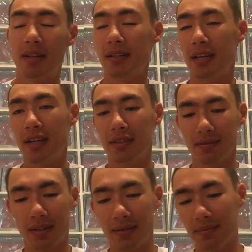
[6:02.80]
thing
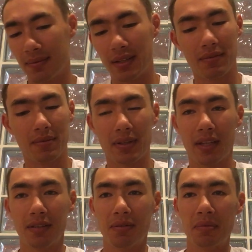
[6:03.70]
that even without the
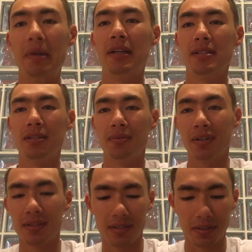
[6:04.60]
rubber band, it still works,
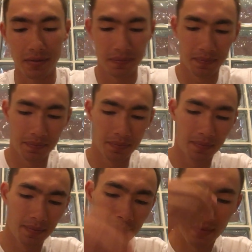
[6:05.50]
so
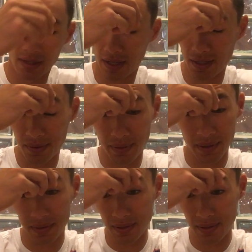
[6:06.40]
either way.